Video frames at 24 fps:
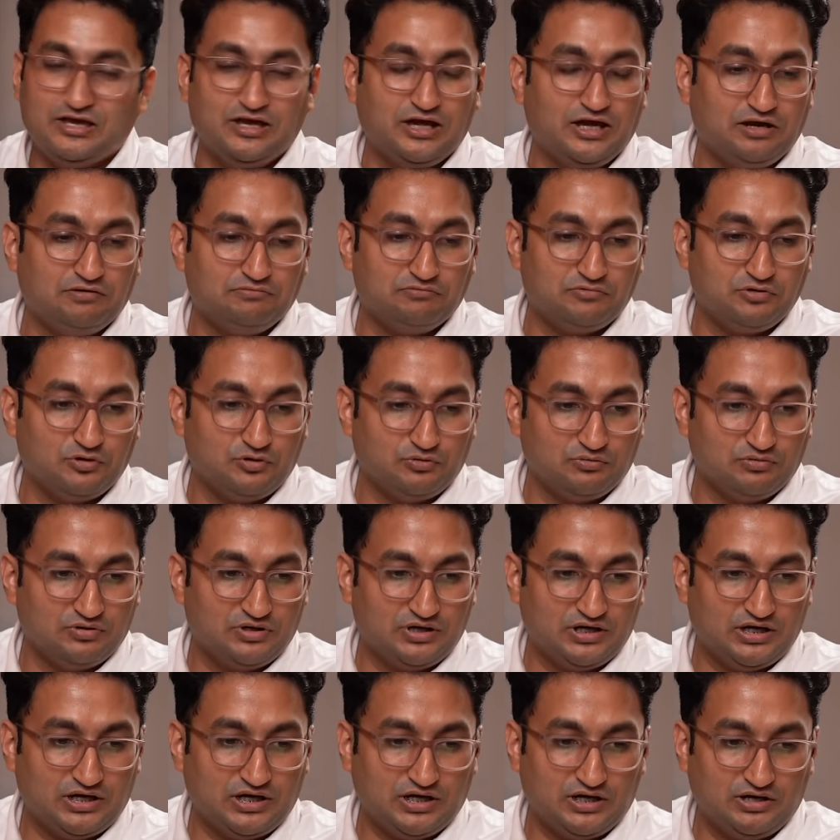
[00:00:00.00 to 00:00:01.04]
uh, you know
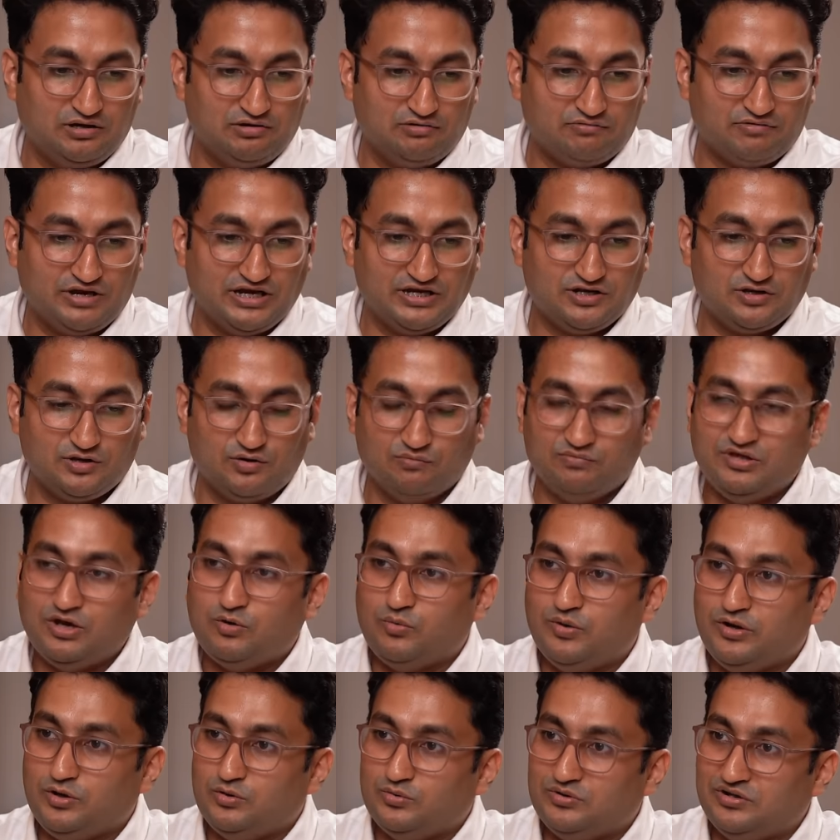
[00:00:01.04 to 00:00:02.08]
uh, right now we are
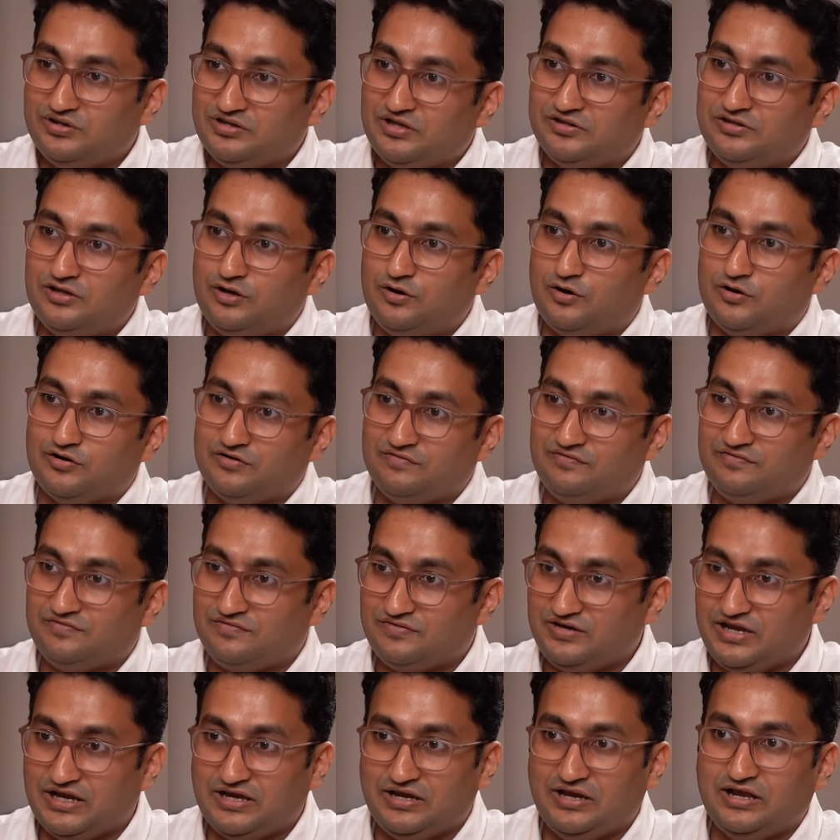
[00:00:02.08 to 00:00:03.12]
going to discuss a lot of
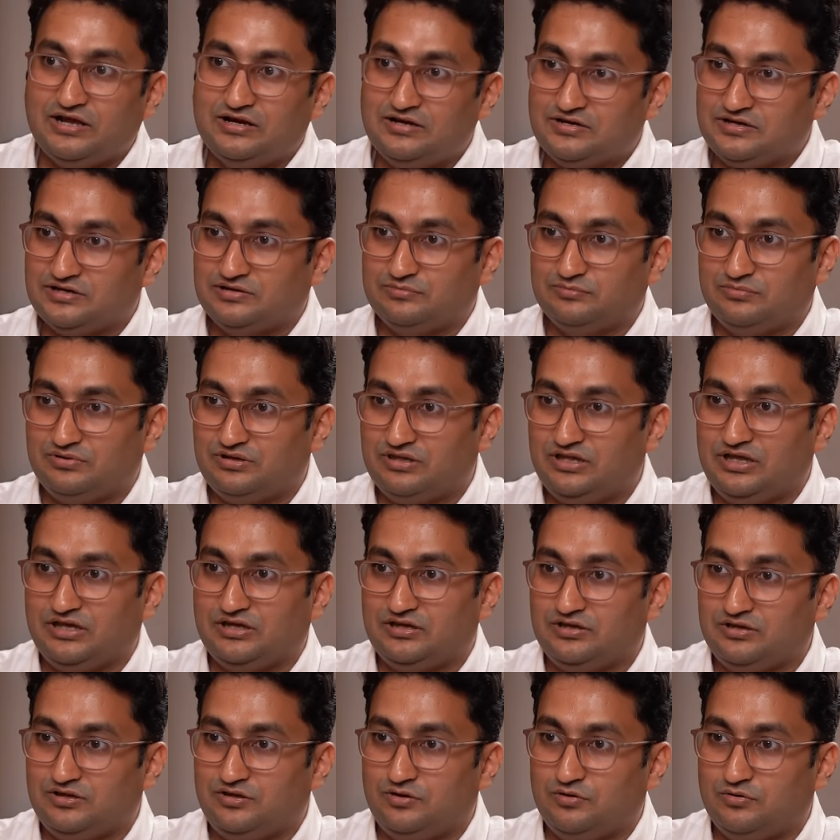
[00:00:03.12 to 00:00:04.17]
technical terms like
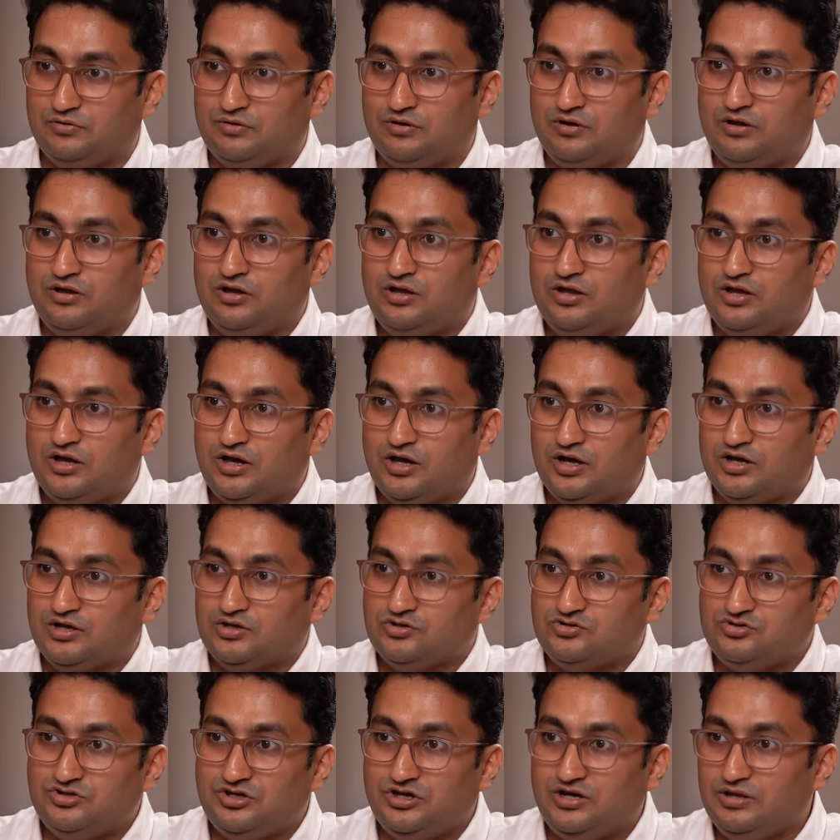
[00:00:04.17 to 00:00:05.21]
you know uh,
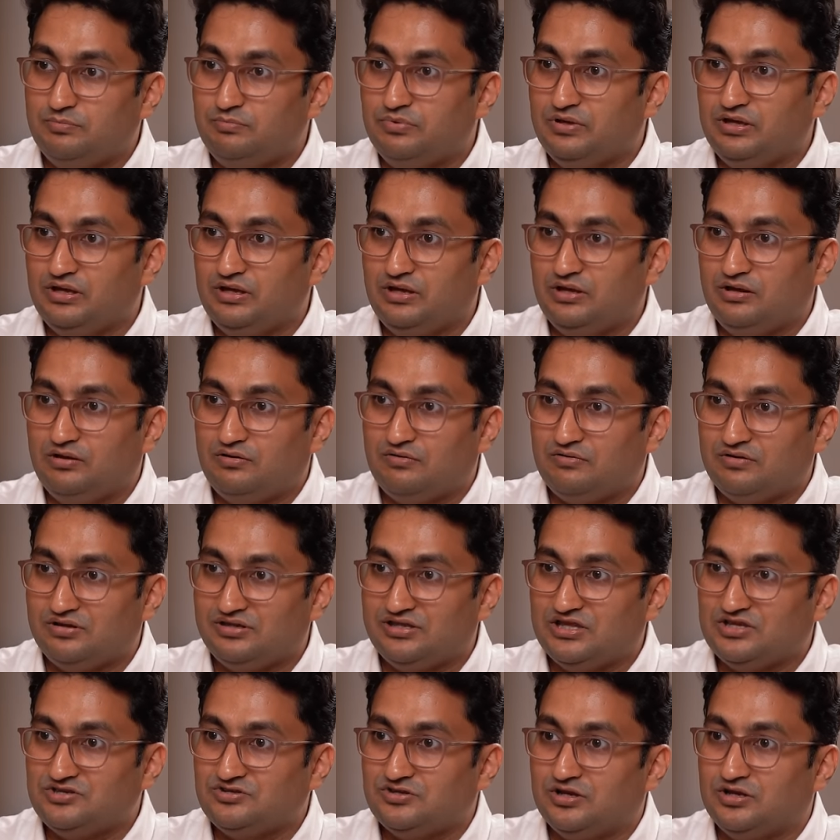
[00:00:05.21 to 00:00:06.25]
gdp
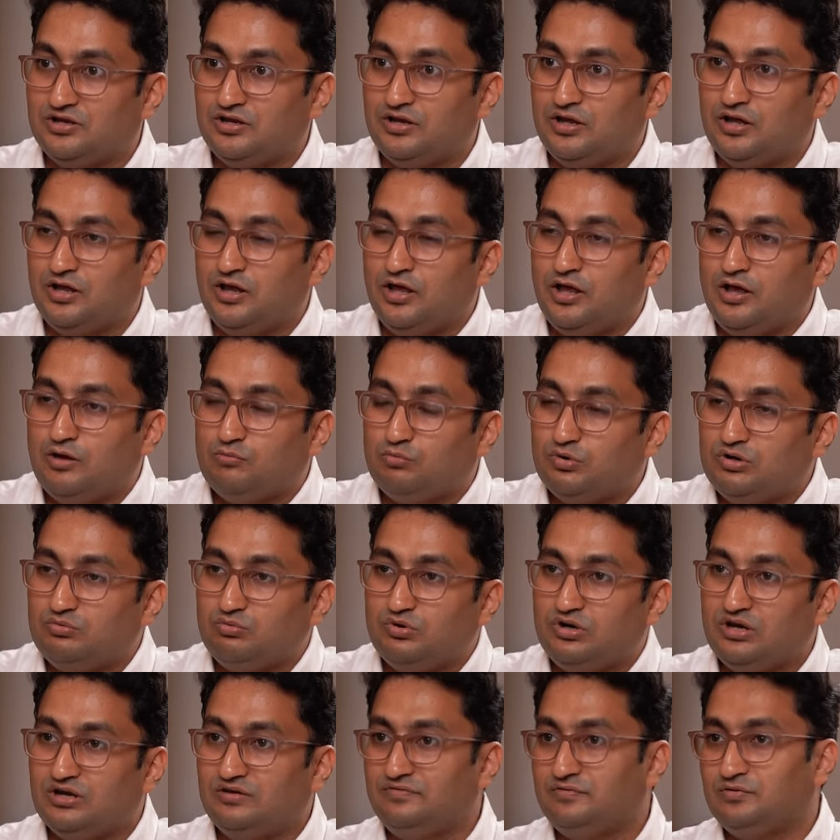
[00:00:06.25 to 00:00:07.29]
recession but
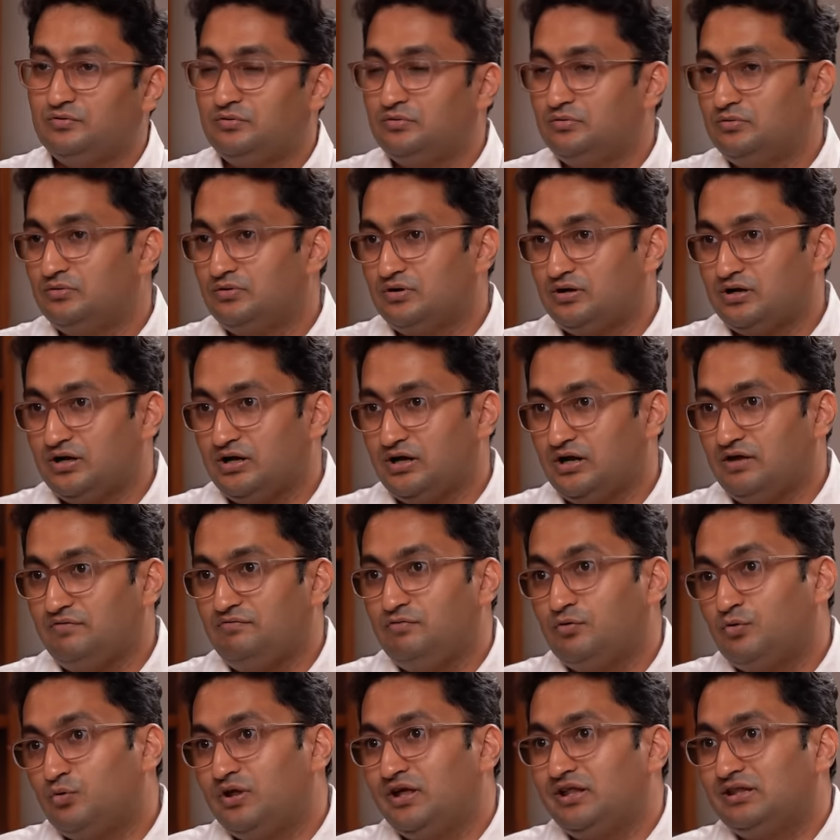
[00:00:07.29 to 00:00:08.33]
would love to if
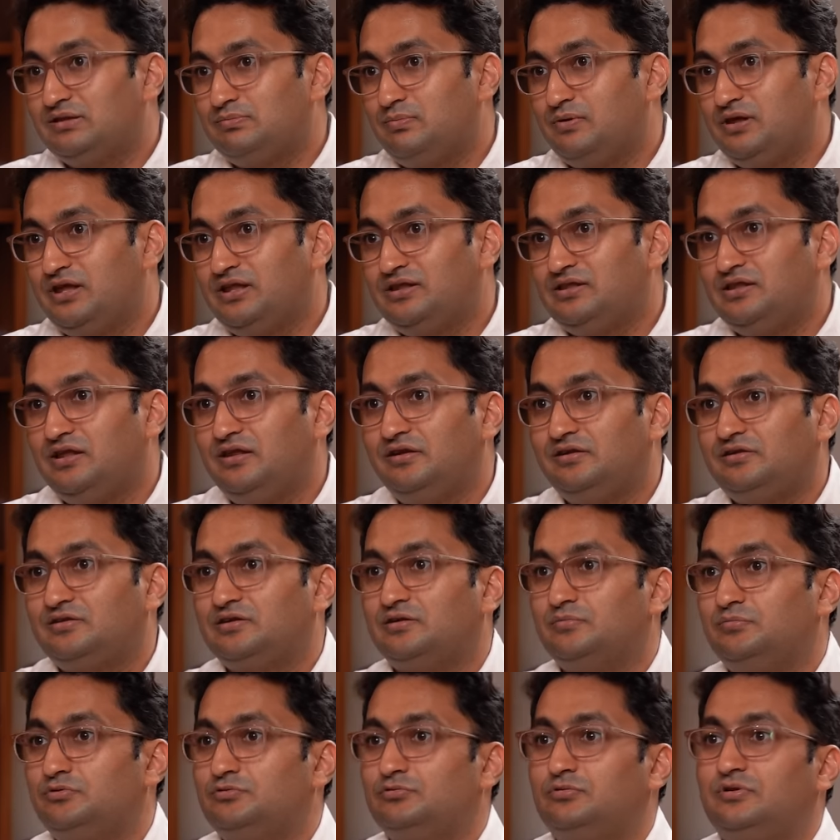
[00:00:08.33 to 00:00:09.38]
you could explain these
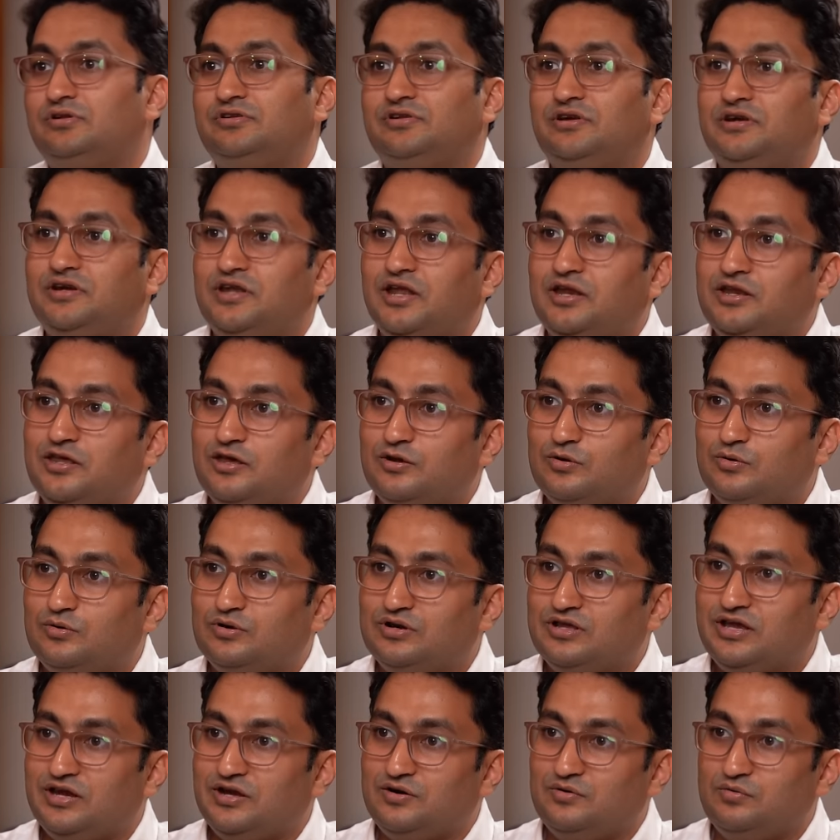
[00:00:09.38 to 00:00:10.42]
terms to let's say a 10 year
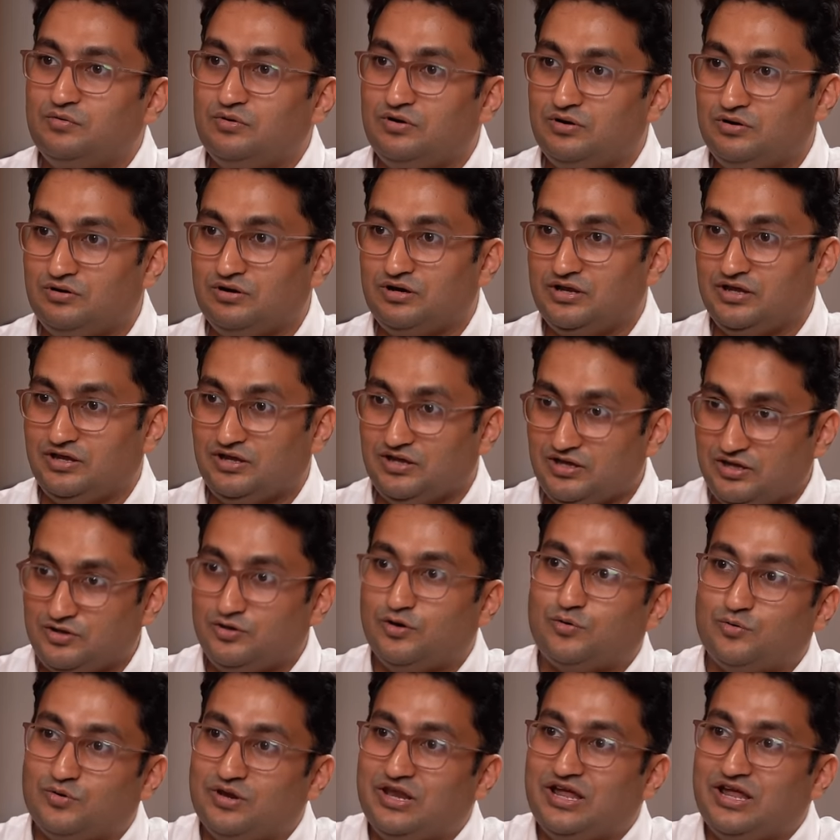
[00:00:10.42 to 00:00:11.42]
old kid like in your own